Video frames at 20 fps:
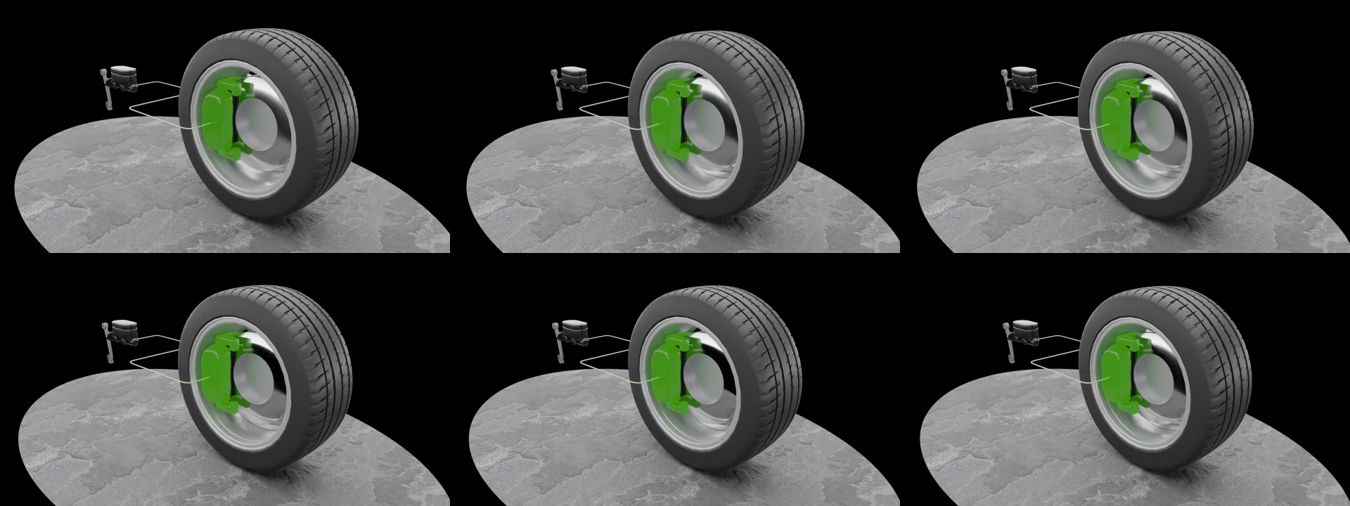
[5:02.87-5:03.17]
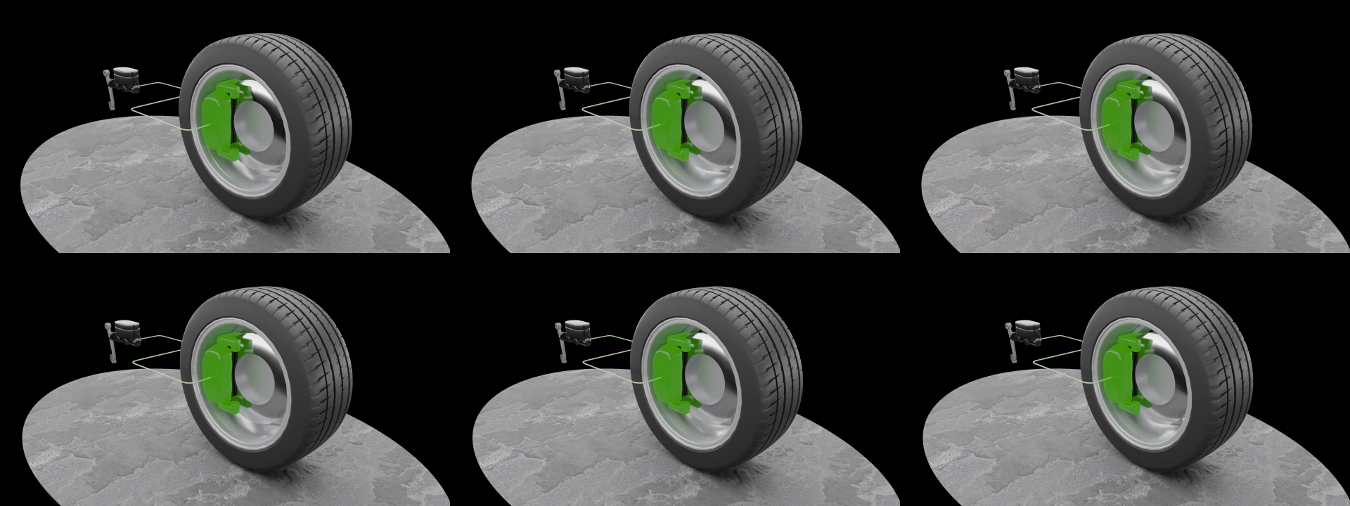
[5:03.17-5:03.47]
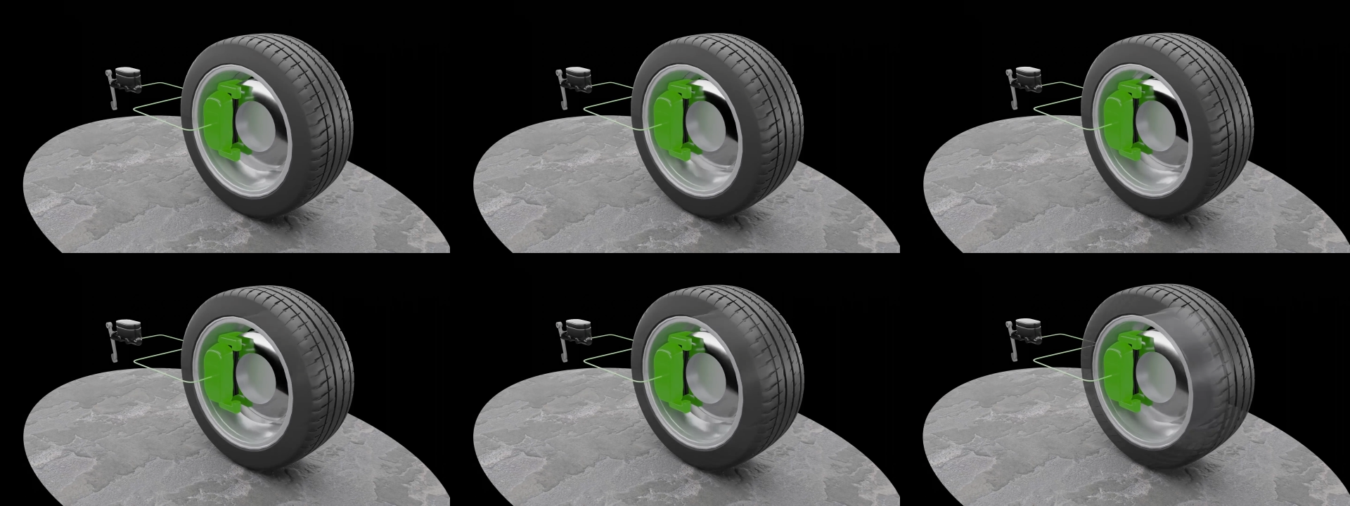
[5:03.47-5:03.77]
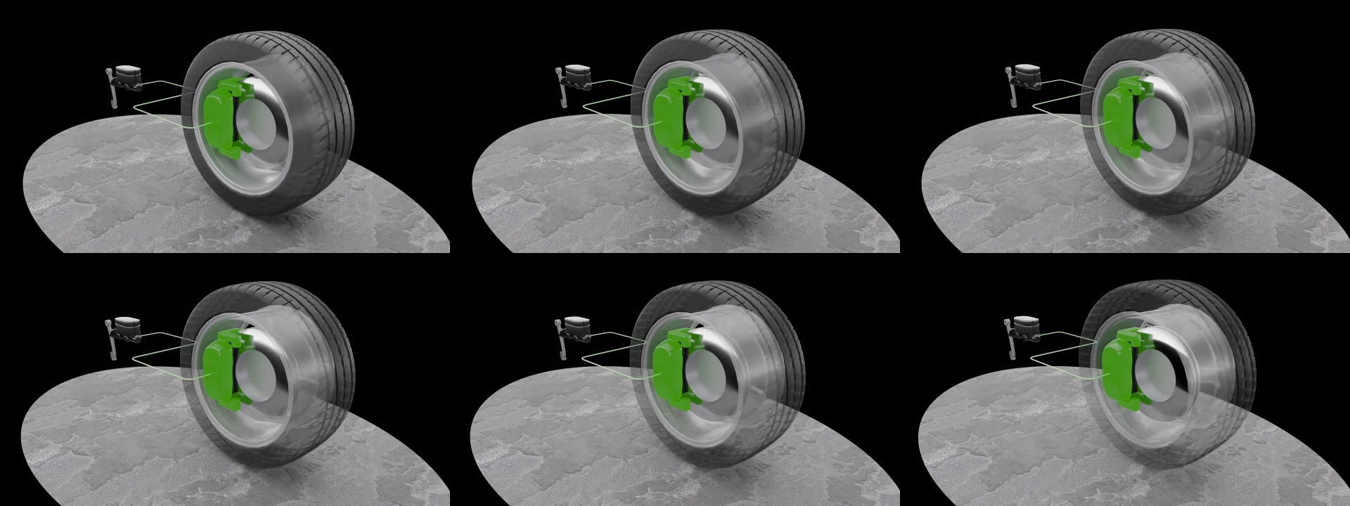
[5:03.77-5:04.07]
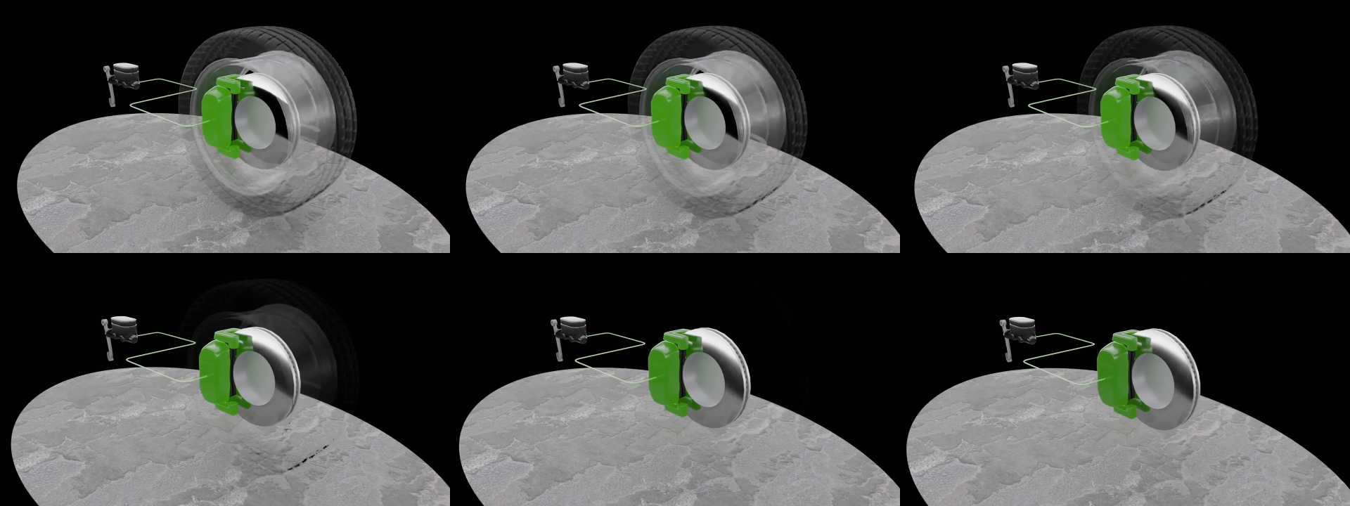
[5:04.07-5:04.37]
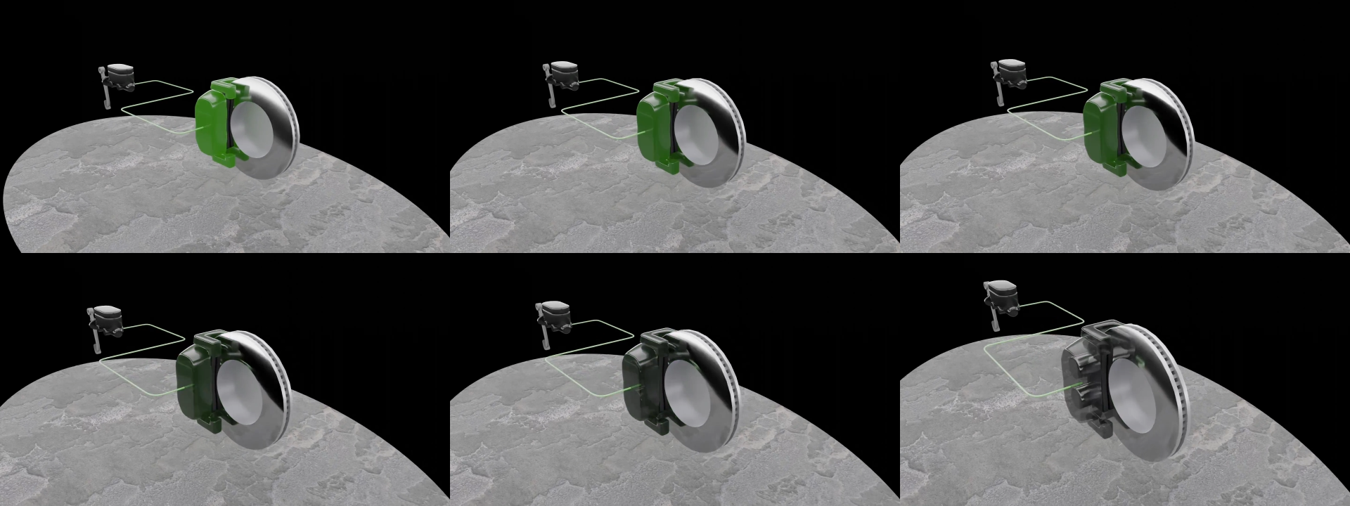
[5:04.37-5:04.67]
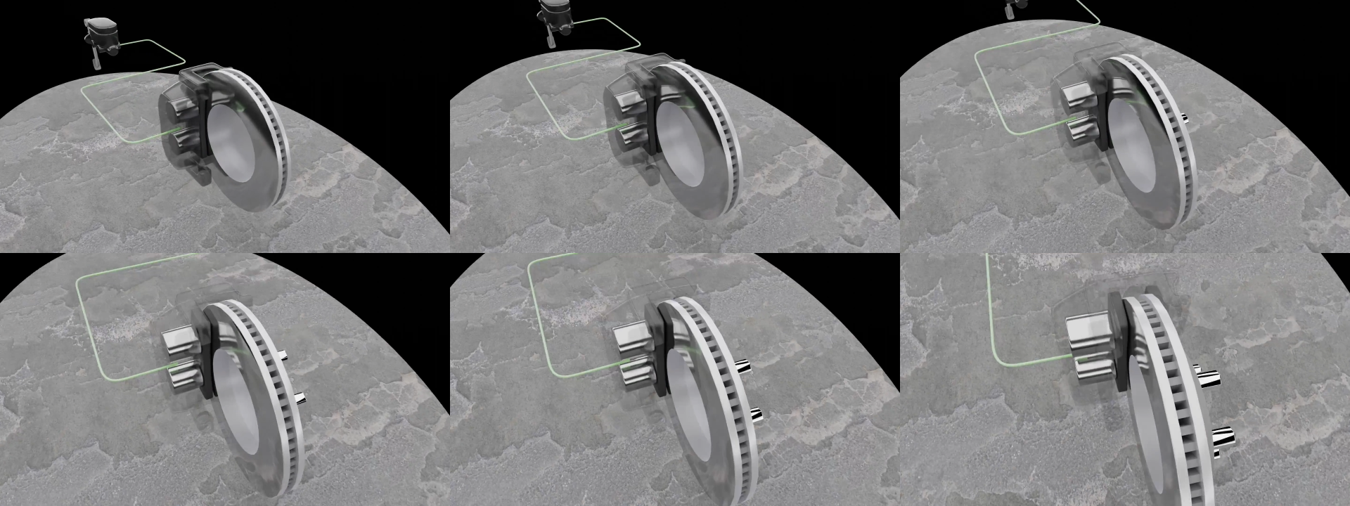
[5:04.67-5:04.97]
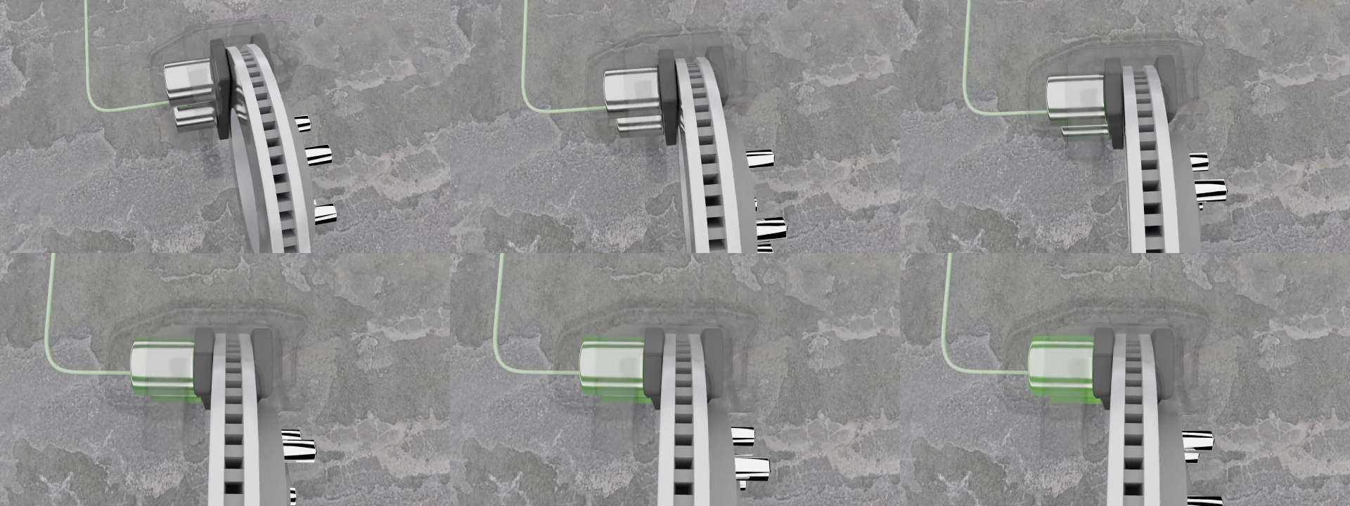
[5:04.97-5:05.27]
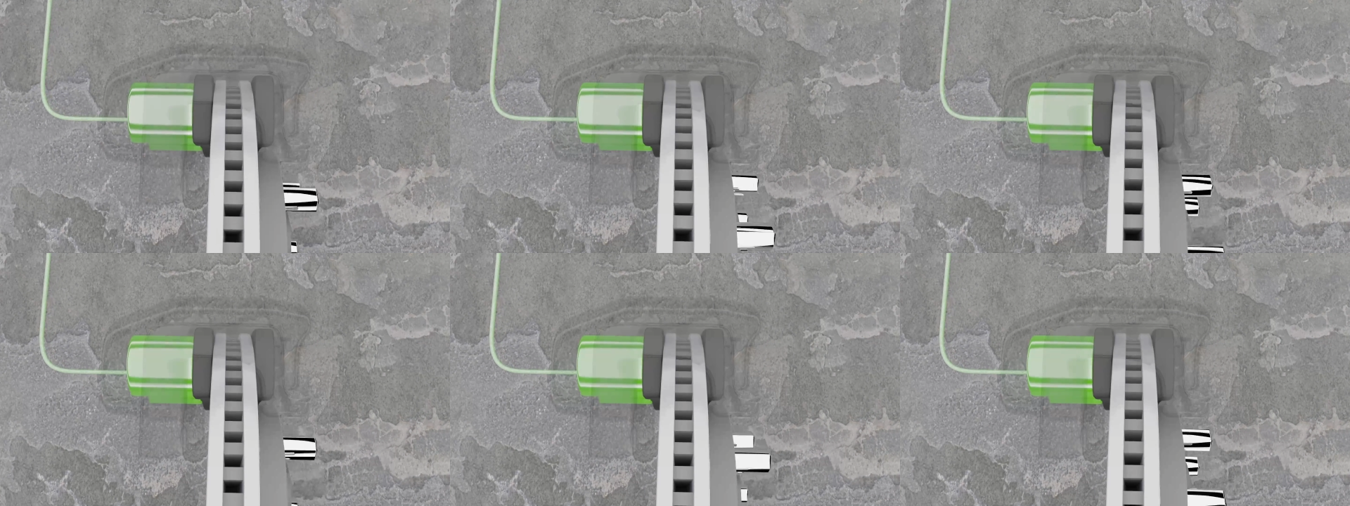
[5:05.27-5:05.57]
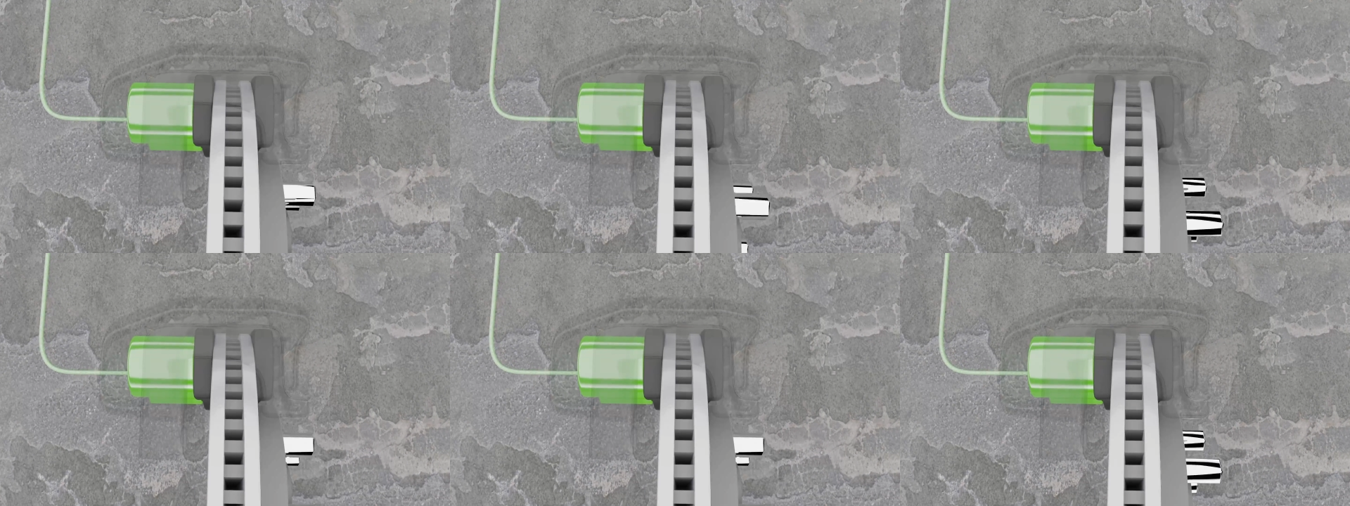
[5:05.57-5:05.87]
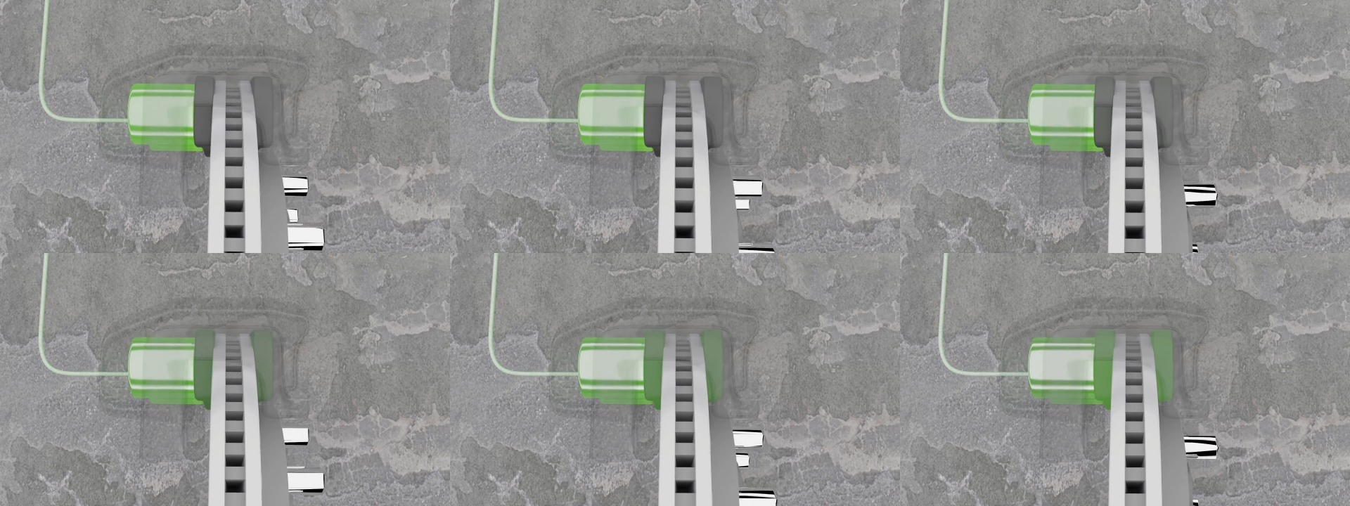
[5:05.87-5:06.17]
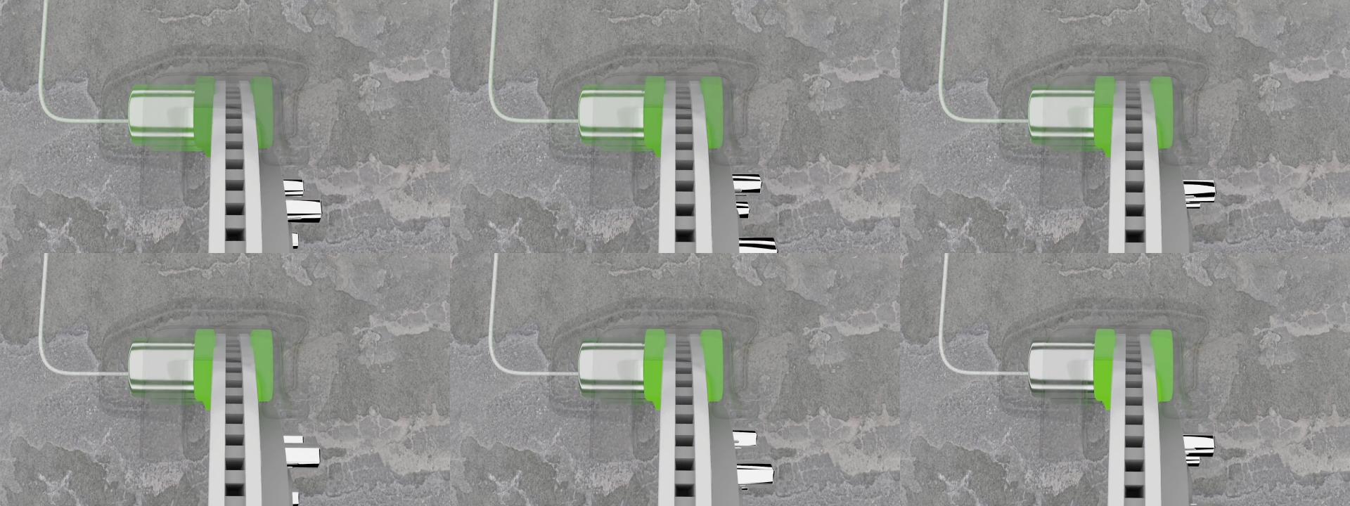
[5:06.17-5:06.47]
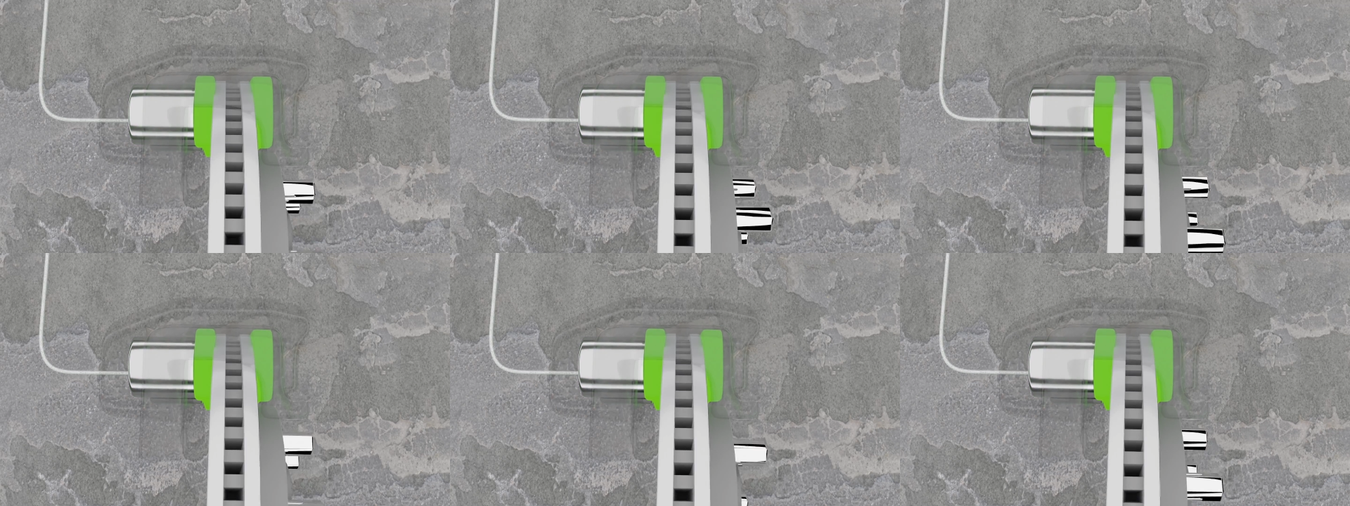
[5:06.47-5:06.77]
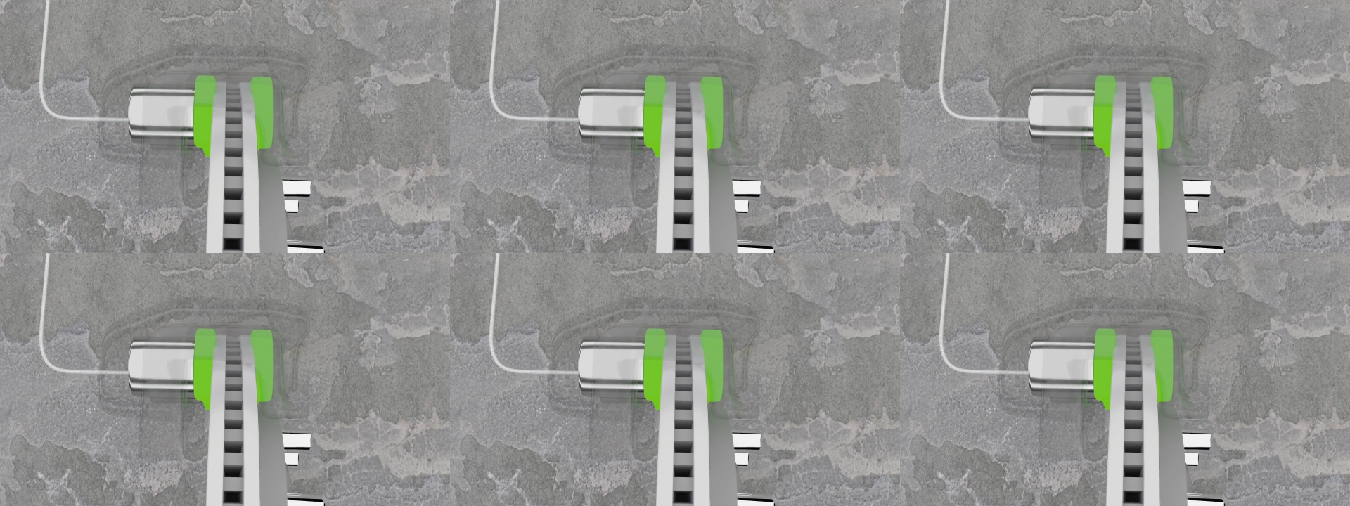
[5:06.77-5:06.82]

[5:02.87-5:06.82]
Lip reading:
No face is visible, so there are no lips to read.